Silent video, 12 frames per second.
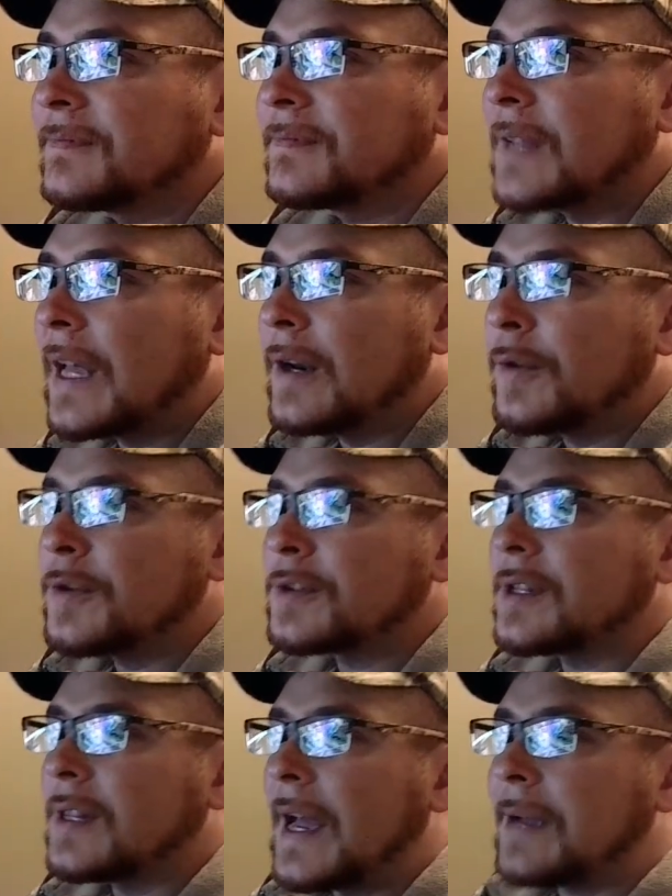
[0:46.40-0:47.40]
I know there's a
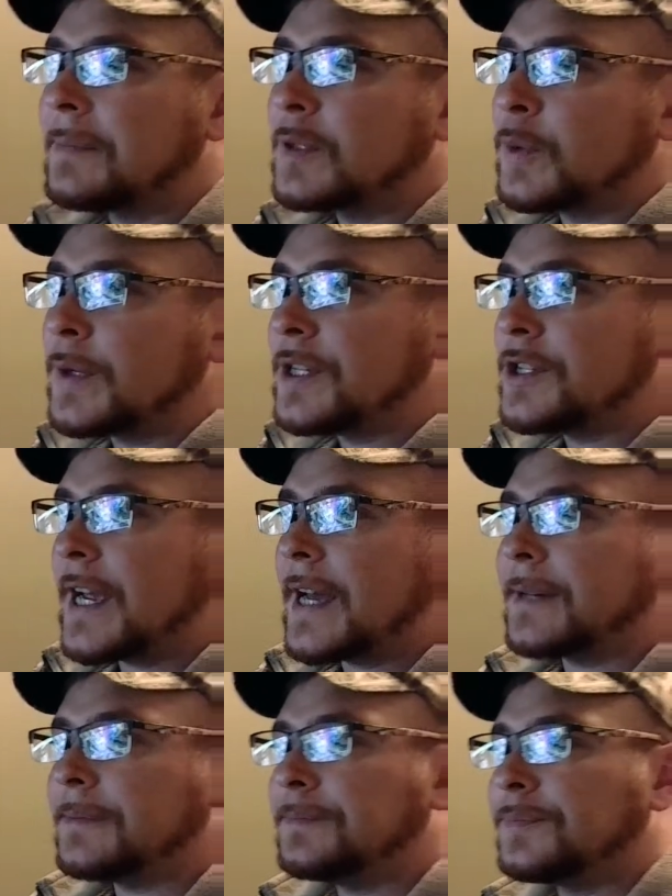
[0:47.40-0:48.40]
lag between
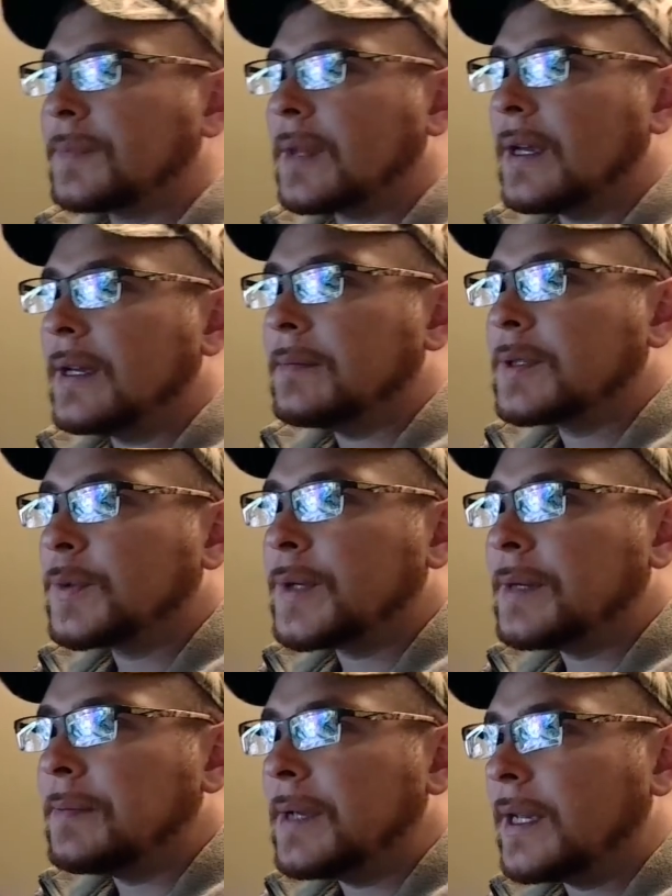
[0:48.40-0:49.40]
chat and
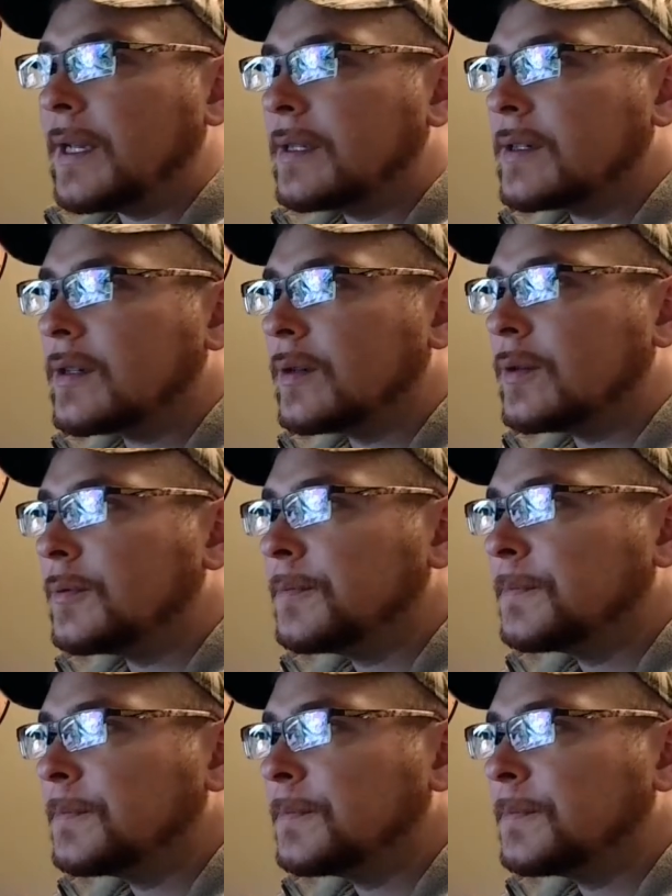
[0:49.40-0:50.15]
between me, so